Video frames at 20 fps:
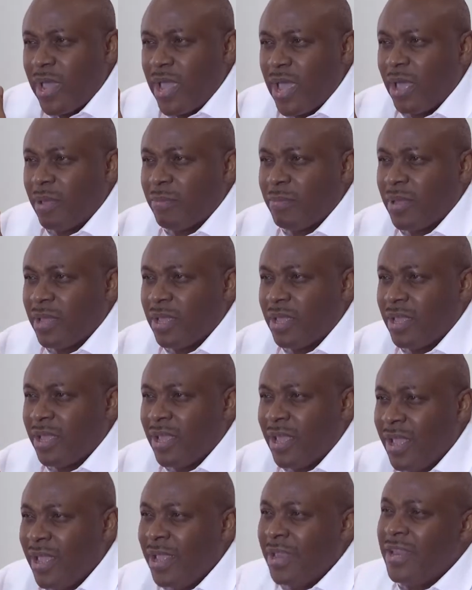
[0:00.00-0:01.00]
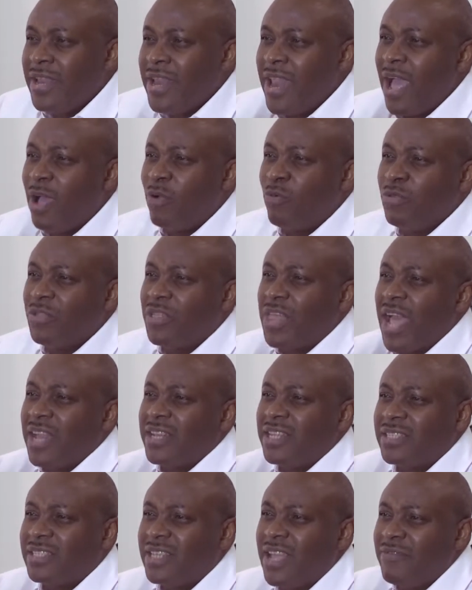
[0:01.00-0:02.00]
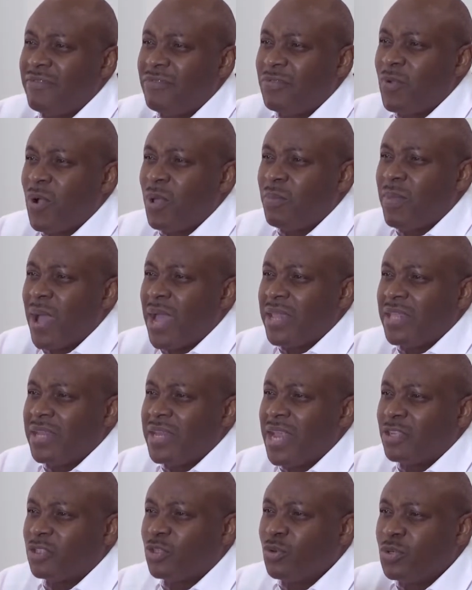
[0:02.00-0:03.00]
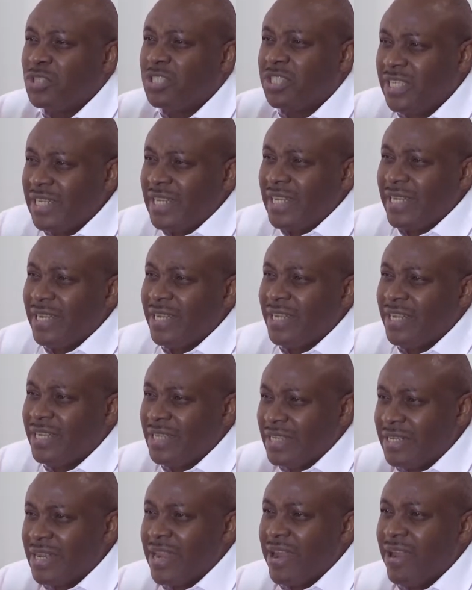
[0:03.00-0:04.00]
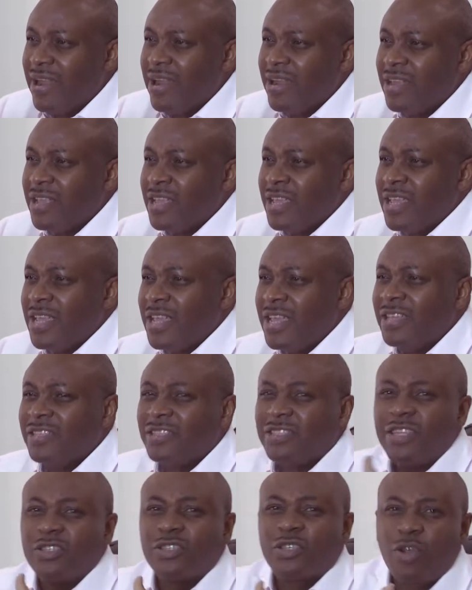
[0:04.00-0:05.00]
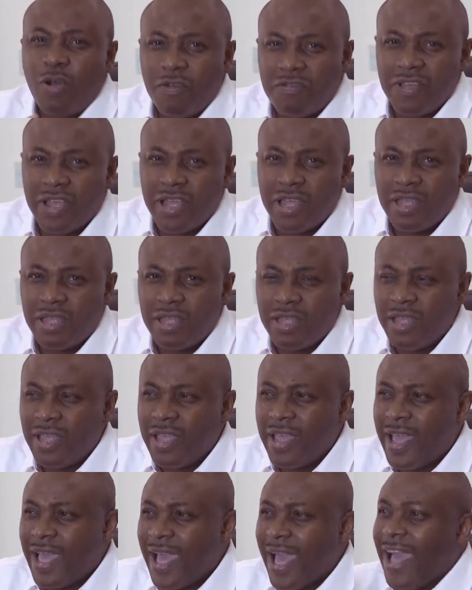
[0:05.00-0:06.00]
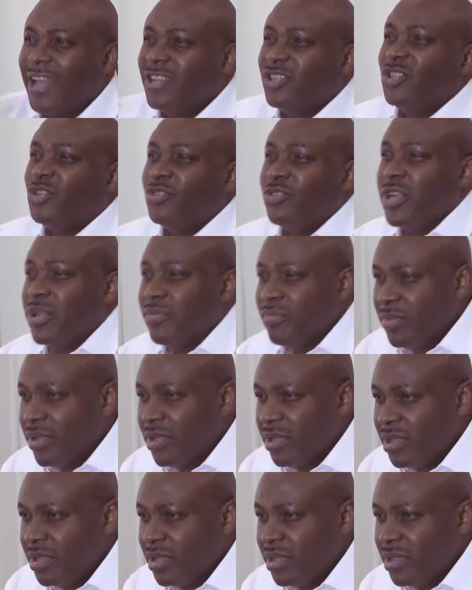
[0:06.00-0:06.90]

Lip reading: am. Now, that is then fueled by the next. So D in DARE is discover and dream.